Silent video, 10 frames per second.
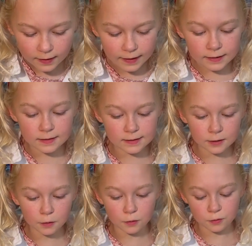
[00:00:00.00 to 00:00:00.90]
It's
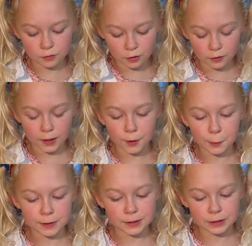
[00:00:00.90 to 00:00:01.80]
still turning
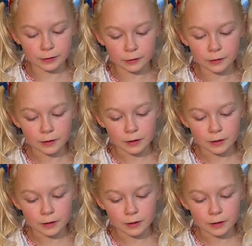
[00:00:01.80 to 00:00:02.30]
crystal-ish